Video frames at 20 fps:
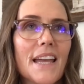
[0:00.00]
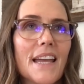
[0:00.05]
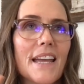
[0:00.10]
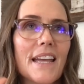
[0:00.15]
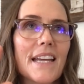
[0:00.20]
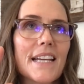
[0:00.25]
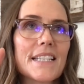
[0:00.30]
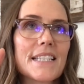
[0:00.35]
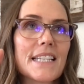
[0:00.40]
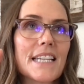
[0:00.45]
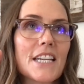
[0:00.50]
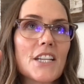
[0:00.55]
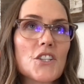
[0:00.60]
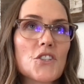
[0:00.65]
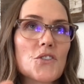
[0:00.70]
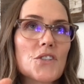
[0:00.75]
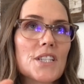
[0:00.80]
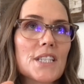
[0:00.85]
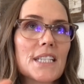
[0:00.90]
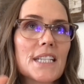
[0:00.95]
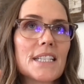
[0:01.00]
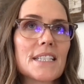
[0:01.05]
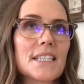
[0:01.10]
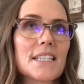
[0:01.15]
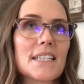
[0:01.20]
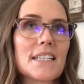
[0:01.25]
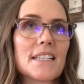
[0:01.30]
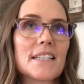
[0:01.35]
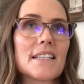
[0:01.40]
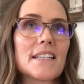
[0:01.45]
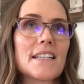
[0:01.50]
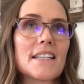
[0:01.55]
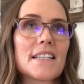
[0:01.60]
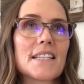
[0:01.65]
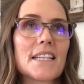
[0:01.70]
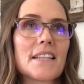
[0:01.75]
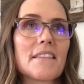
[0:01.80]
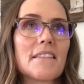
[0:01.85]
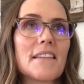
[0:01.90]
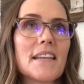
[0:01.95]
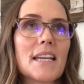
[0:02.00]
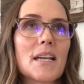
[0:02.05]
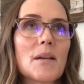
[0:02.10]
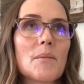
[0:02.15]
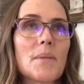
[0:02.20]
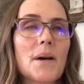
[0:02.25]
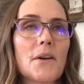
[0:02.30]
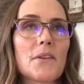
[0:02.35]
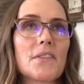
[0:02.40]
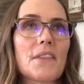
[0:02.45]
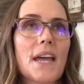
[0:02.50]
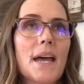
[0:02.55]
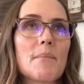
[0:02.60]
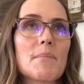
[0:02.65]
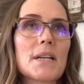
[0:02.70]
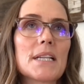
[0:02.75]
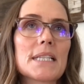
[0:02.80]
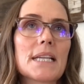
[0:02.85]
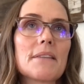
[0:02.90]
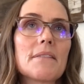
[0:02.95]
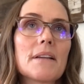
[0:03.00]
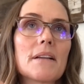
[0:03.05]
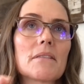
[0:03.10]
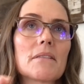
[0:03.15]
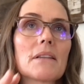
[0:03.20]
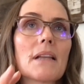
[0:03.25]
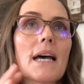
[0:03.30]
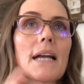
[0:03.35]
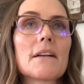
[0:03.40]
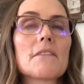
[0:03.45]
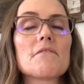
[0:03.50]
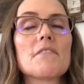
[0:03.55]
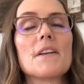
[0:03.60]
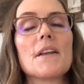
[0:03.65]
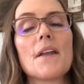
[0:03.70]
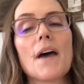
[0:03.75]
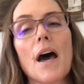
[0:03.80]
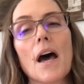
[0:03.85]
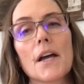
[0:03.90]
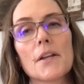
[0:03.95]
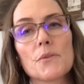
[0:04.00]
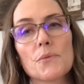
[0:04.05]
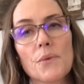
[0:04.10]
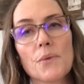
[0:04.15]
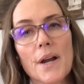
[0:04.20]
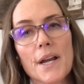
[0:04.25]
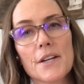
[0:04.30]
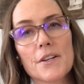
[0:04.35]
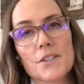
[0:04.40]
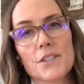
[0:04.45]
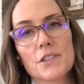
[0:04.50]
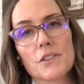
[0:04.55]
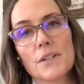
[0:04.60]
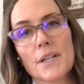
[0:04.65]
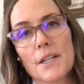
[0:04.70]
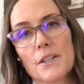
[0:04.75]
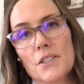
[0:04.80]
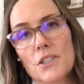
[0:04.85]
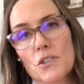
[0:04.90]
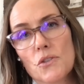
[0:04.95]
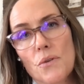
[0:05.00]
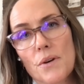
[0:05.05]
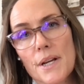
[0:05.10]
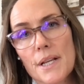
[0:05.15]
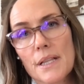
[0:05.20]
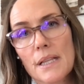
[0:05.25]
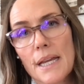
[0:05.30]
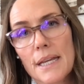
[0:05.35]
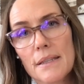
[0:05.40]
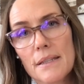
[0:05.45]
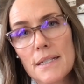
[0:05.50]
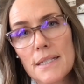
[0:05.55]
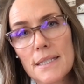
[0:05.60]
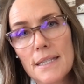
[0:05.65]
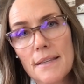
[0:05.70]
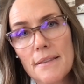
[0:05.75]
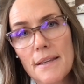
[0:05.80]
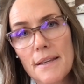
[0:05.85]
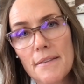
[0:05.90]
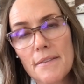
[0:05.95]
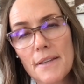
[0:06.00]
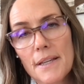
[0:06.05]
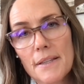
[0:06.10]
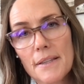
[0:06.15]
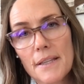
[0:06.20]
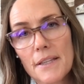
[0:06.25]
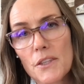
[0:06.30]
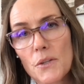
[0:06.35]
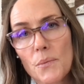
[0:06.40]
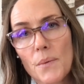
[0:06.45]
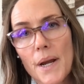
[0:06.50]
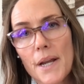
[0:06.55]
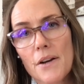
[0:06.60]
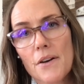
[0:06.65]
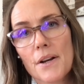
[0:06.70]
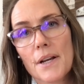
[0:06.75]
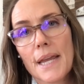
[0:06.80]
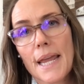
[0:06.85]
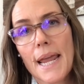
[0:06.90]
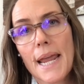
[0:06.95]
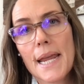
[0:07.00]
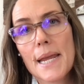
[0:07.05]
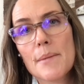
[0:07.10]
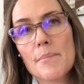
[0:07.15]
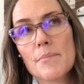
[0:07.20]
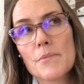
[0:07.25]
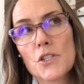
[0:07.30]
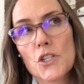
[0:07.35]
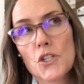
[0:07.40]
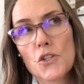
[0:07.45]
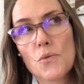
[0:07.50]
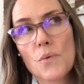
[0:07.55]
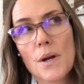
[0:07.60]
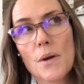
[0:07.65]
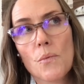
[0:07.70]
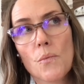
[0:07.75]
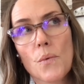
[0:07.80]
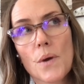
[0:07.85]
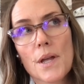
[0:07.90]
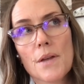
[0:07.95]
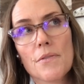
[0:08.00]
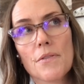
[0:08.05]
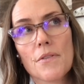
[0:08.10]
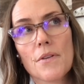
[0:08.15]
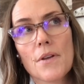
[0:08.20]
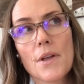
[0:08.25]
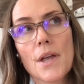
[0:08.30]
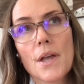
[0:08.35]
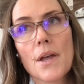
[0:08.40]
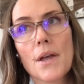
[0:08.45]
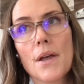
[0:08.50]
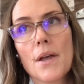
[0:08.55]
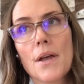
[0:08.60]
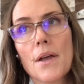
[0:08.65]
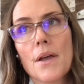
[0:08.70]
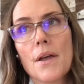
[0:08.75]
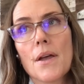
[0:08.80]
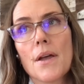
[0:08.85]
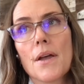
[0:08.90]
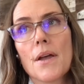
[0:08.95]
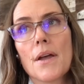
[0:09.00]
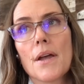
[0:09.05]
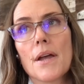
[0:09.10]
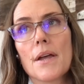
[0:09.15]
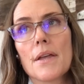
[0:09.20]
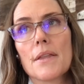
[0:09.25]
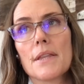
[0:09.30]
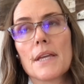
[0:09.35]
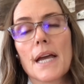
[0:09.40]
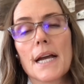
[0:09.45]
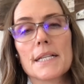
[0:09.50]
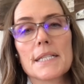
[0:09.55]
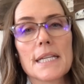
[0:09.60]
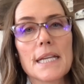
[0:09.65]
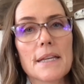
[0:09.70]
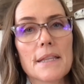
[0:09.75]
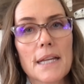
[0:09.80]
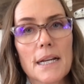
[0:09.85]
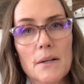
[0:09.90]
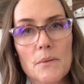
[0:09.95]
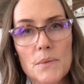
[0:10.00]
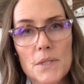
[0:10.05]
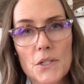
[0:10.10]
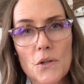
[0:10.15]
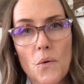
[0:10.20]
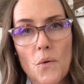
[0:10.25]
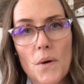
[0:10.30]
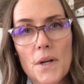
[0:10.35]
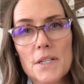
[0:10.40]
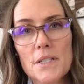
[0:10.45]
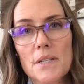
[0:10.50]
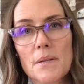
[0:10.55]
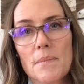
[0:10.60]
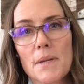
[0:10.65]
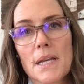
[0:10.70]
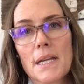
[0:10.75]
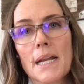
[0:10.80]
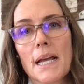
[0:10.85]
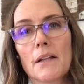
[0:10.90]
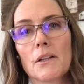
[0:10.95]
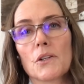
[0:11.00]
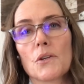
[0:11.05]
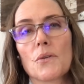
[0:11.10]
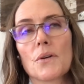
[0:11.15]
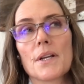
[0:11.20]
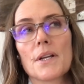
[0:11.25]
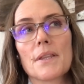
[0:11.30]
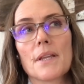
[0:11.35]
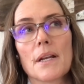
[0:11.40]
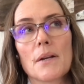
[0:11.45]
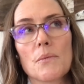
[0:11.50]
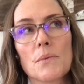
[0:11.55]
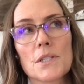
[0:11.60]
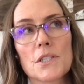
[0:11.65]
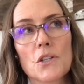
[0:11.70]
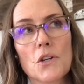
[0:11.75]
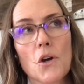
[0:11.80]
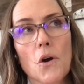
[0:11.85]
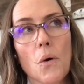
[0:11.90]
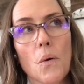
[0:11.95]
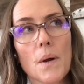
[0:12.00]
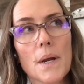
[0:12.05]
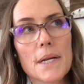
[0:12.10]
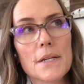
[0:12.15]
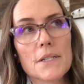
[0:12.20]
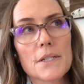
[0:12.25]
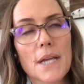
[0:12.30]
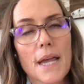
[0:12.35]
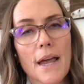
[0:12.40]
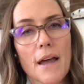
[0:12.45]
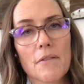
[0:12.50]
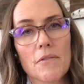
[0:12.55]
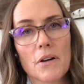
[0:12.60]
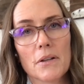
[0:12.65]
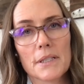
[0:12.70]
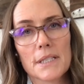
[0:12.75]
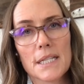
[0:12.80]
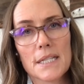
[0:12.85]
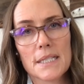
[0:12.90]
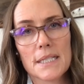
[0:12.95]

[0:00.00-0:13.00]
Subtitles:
it's interesting to think about that because I think a lot of non-writers look at a story like this and they think that the writer came to it with the idea that it was going to be an allegory, that it was going to have all these